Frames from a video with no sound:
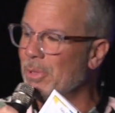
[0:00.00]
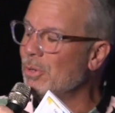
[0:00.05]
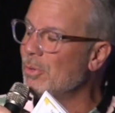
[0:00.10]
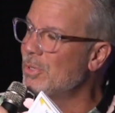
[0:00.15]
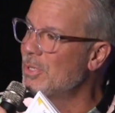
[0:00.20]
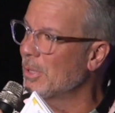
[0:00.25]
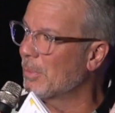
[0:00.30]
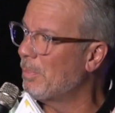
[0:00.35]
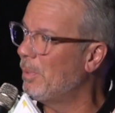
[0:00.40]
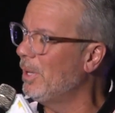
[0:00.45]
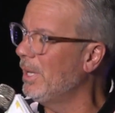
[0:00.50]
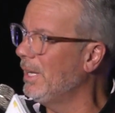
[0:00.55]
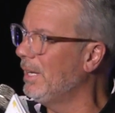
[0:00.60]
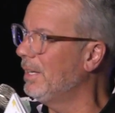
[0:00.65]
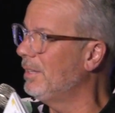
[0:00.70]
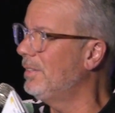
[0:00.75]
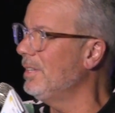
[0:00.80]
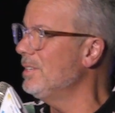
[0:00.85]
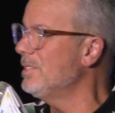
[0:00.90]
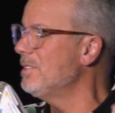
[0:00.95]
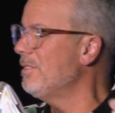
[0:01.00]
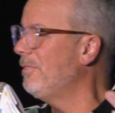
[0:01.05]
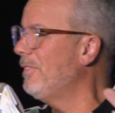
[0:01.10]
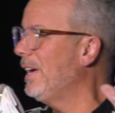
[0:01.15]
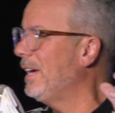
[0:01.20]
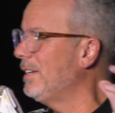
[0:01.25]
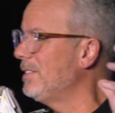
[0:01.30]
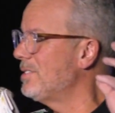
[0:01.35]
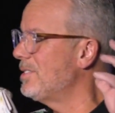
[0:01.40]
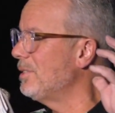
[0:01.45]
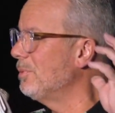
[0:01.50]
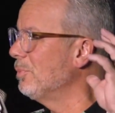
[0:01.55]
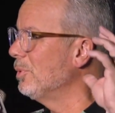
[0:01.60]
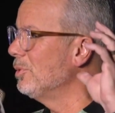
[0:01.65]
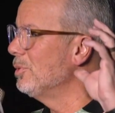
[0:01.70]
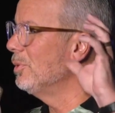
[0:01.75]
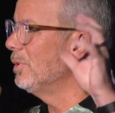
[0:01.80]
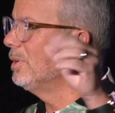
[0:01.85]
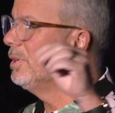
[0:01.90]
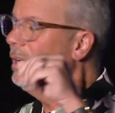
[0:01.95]
music playing at these events, and
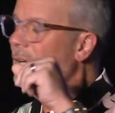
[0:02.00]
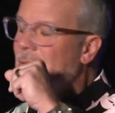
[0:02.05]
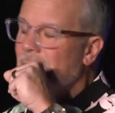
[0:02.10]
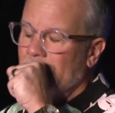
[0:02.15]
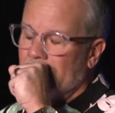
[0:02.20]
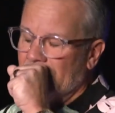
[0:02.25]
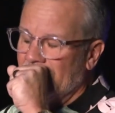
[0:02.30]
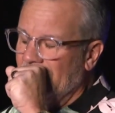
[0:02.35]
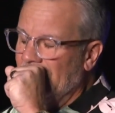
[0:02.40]
we're doing